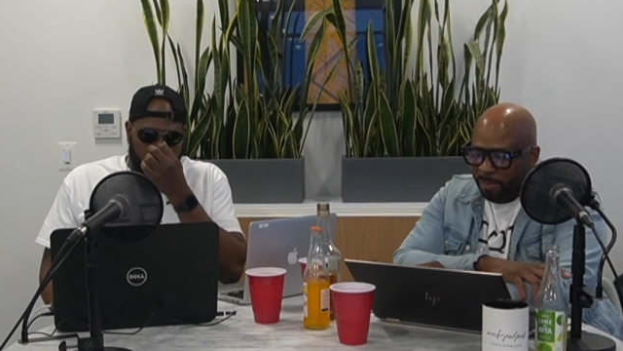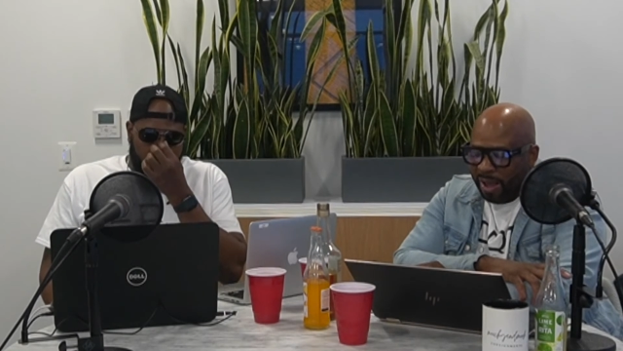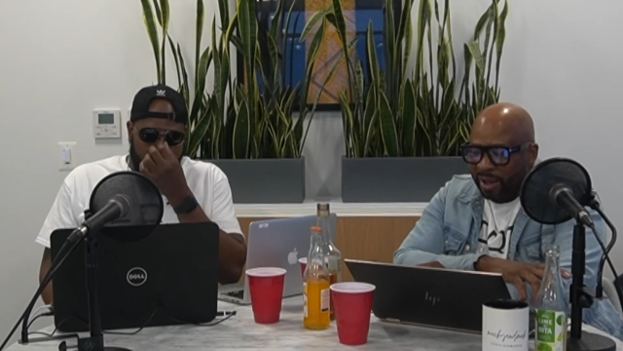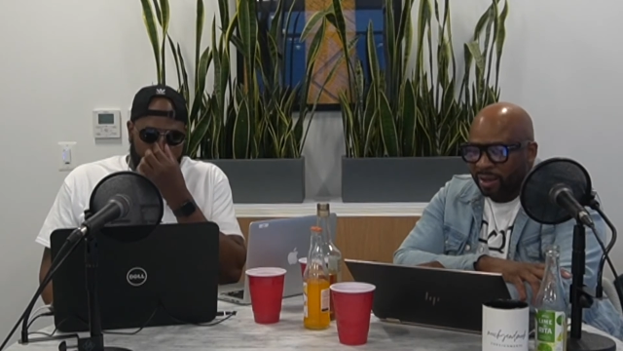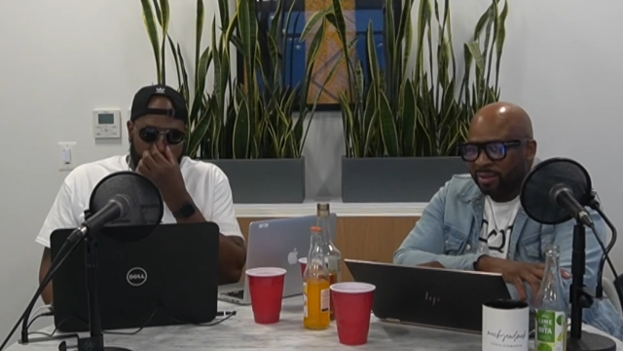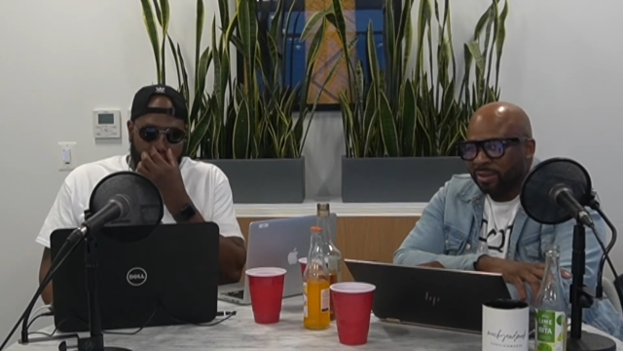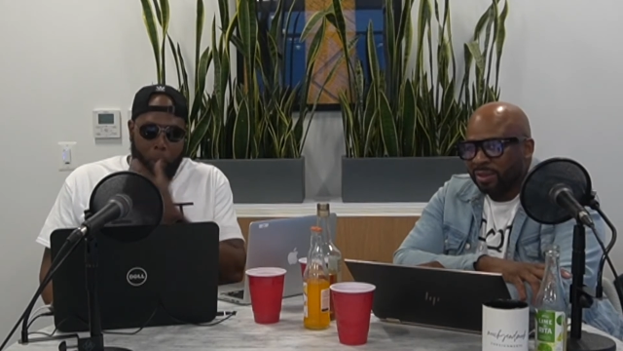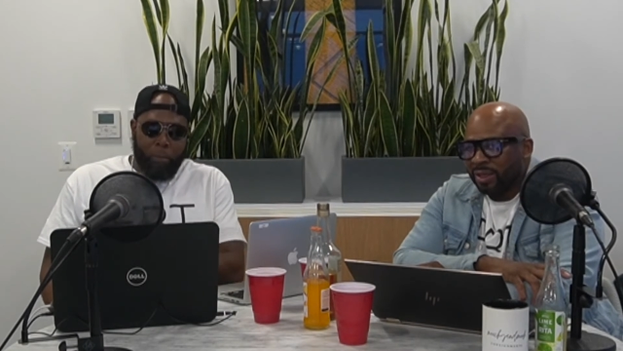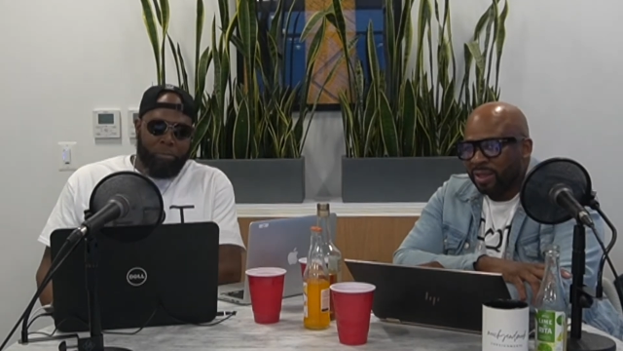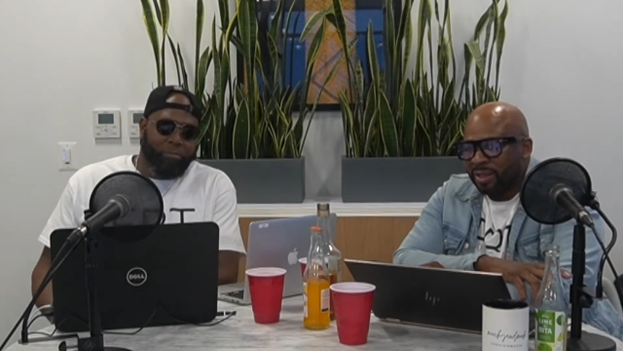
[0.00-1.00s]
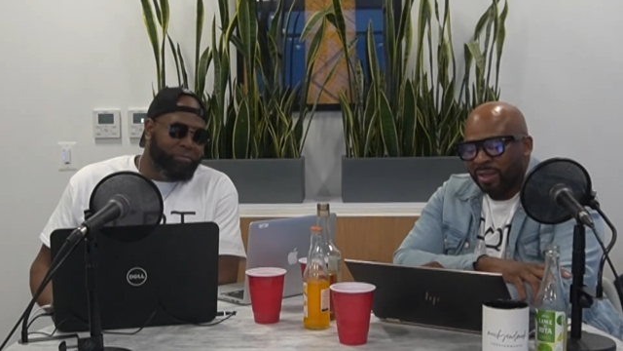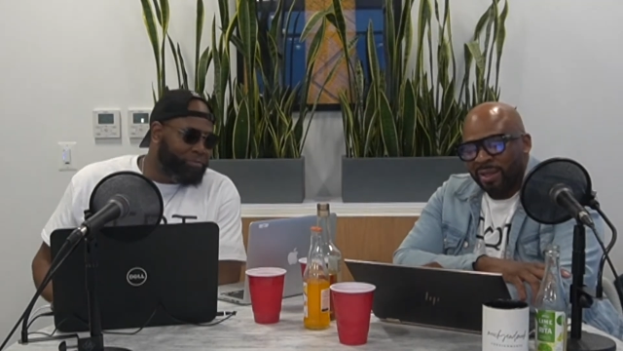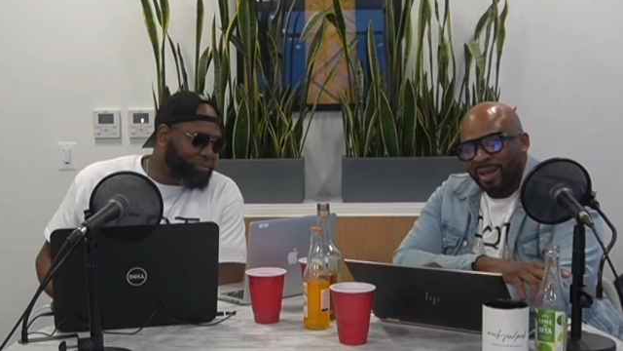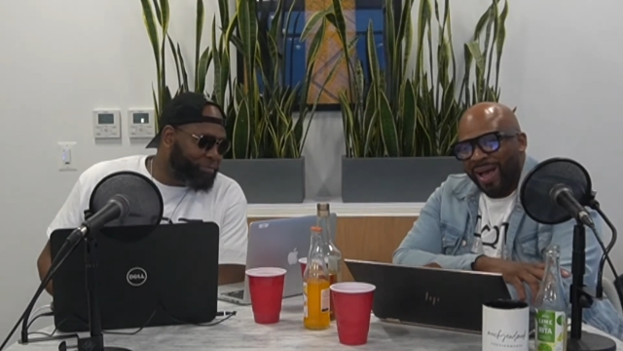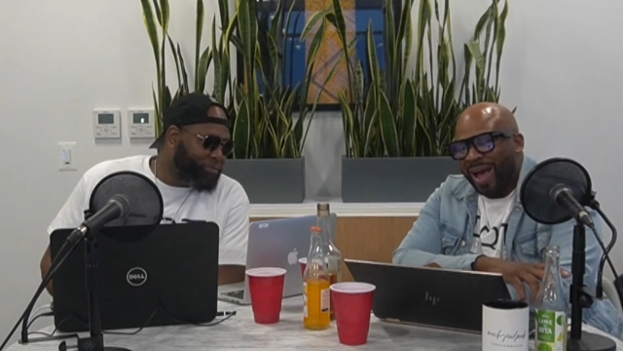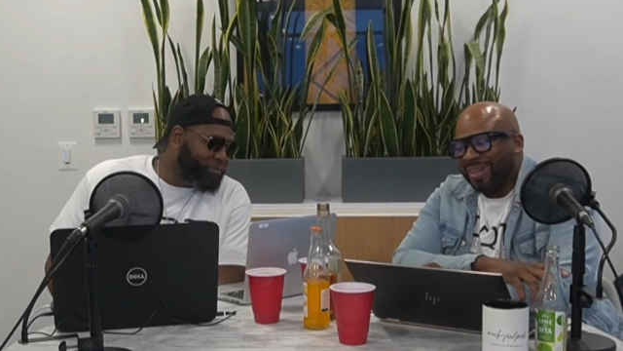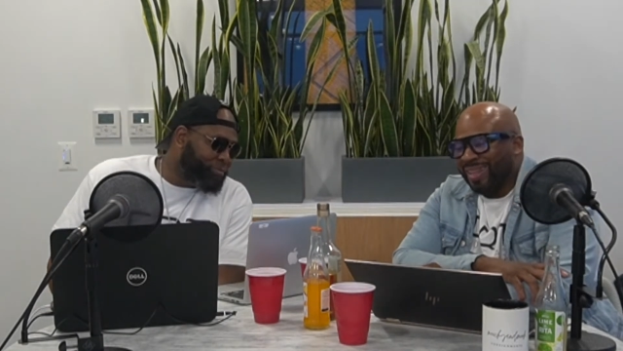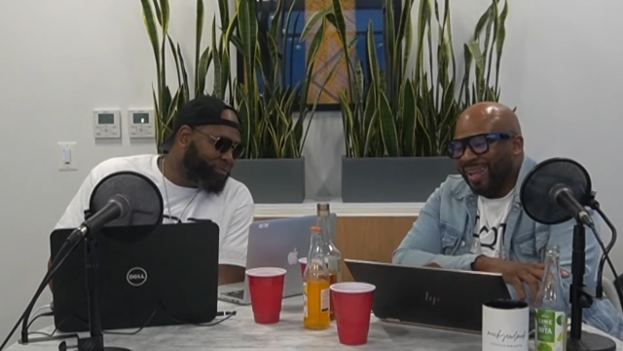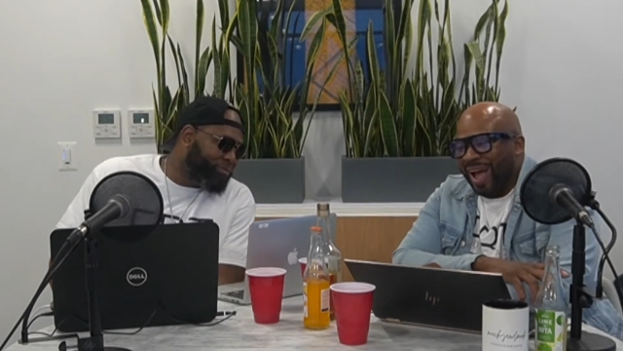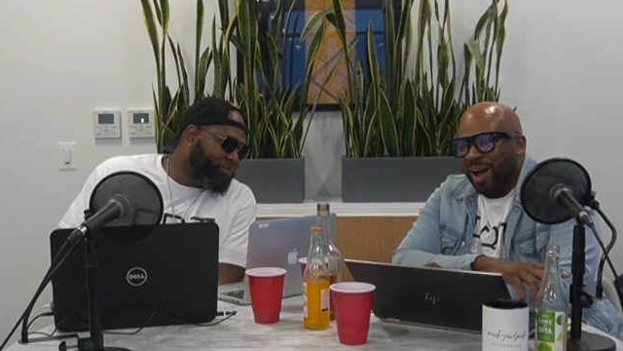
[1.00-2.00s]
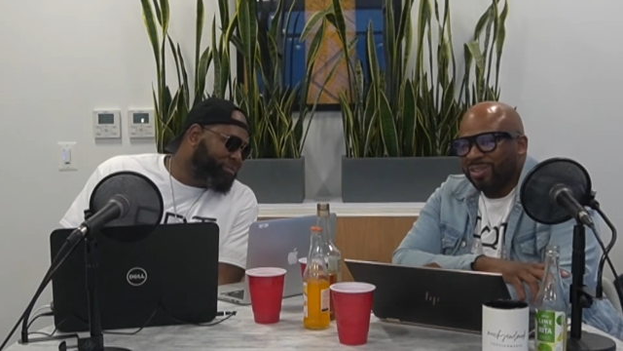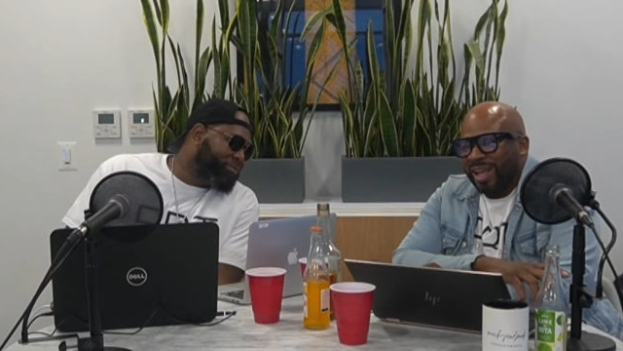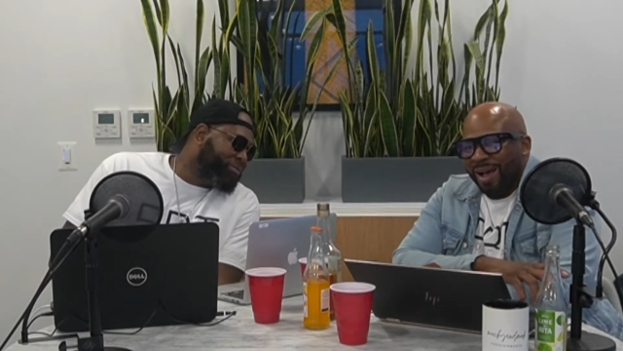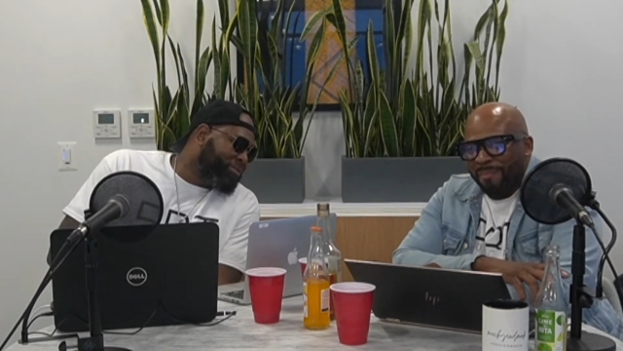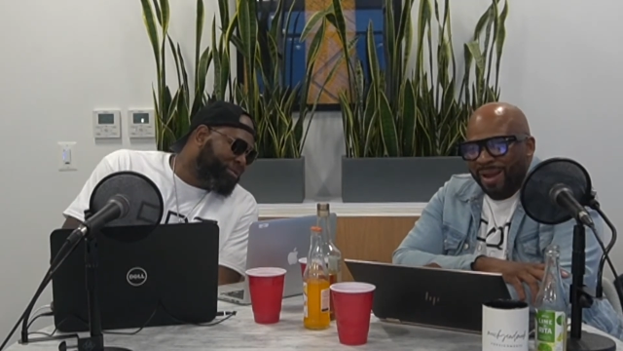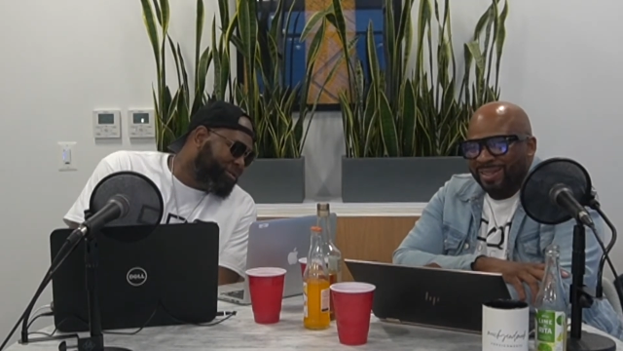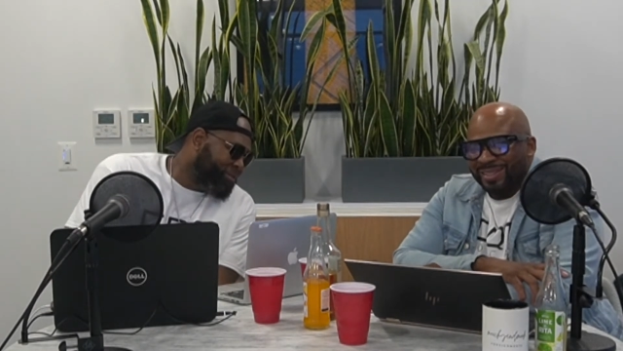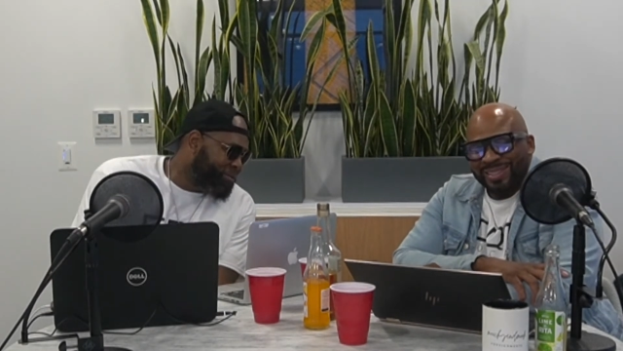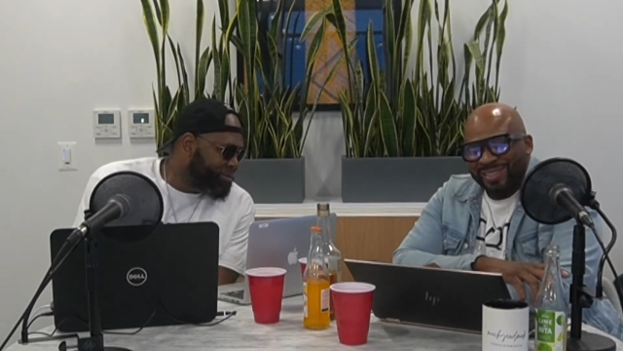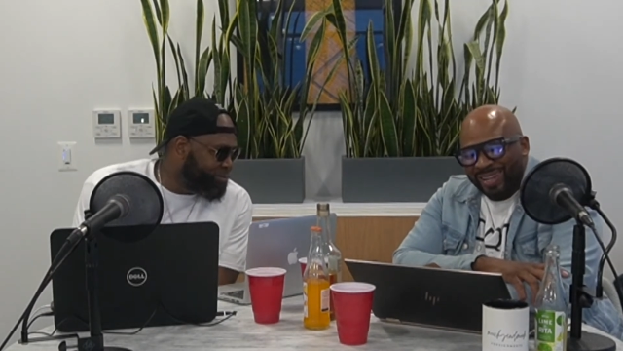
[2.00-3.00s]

Speaker 1: maintenance won't matter. I think outside